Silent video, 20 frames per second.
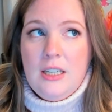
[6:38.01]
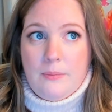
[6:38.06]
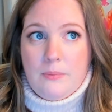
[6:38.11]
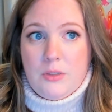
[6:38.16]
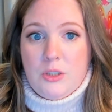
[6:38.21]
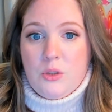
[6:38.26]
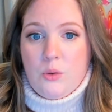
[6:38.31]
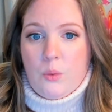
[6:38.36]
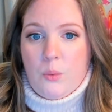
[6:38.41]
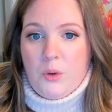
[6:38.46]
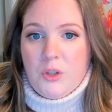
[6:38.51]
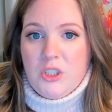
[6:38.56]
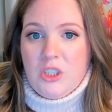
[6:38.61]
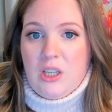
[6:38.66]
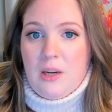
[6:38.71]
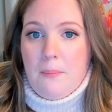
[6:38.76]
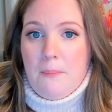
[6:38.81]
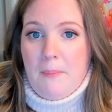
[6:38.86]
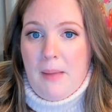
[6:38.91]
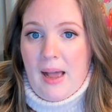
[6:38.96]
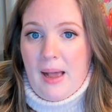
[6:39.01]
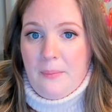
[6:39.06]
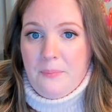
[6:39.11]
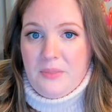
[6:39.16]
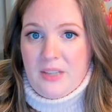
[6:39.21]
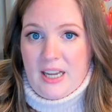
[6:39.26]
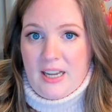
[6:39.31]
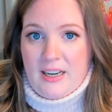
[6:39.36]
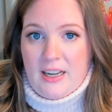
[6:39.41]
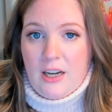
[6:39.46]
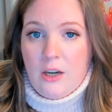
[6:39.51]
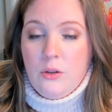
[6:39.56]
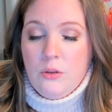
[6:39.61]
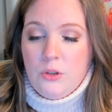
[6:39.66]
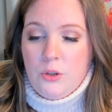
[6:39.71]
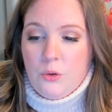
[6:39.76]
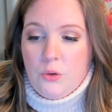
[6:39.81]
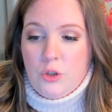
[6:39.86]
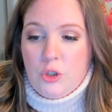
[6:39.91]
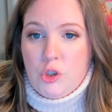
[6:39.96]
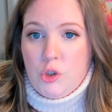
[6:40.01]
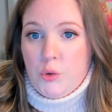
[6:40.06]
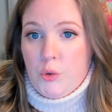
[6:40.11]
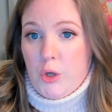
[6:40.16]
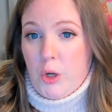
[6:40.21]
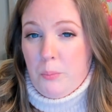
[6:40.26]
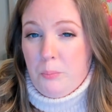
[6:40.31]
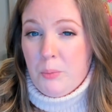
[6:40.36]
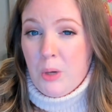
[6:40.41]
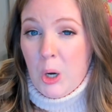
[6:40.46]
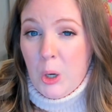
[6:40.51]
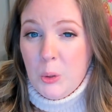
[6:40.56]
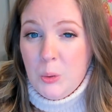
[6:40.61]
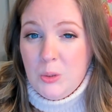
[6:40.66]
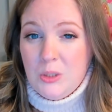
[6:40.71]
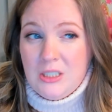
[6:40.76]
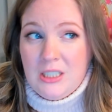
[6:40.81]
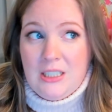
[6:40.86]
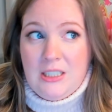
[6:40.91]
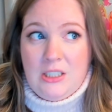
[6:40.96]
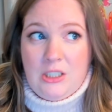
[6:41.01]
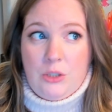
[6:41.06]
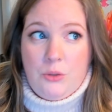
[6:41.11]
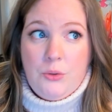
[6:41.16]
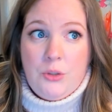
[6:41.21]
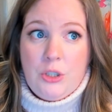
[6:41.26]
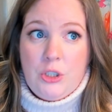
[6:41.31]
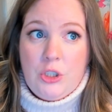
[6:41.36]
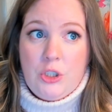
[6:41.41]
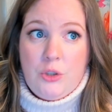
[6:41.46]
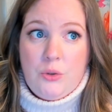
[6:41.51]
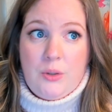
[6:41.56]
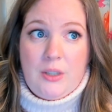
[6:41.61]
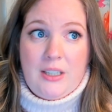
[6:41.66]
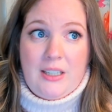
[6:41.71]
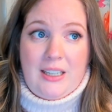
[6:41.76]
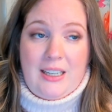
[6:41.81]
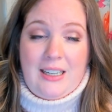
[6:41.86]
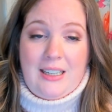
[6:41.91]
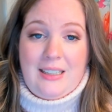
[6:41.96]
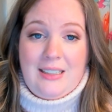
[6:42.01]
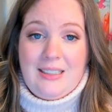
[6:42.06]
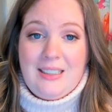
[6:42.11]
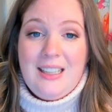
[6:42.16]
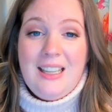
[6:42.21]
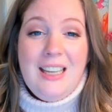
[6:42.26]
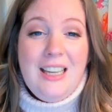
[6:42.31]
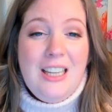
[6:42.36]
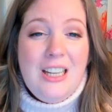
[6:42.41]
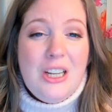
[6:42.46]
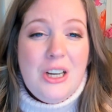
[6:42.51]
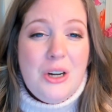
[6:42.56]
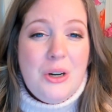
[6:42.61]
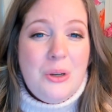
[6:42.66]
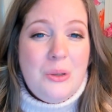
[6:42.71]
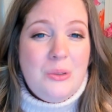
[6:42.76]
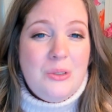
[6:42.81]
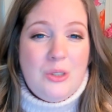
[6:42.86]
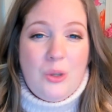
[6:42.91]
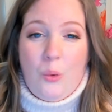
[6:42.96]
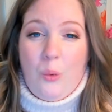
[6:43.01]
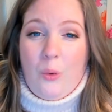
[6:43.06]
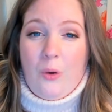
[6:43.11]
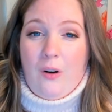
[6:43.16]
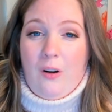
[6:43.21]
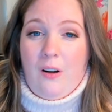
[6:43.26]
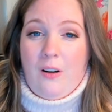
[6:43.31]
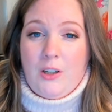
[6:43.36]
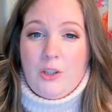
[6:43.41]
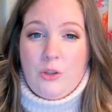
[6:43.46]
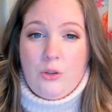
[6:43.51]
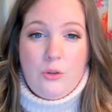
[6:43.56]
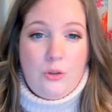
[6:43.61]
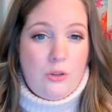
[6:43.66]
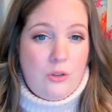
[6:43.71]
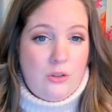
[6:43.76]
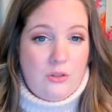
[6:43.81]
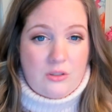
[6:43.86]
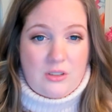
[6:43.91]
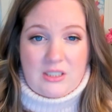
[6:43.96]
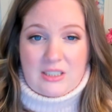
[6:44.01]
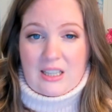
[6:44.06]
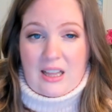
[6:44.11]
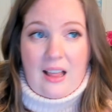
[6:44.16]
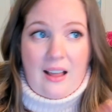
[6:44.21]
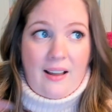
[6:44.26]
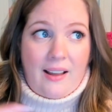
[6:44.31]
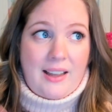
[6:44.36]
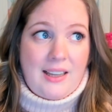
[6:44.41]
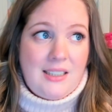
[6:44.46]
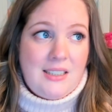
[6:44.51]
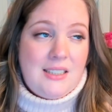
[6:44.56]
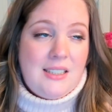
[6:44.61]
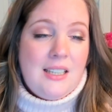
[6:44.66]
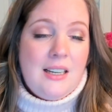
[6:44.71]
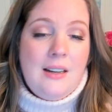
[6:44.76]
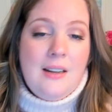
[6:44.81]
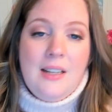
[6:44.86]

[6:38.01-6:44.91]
So I want you to map that out. You can do it on Post-its. You can do it in Keynote or on Google Slides.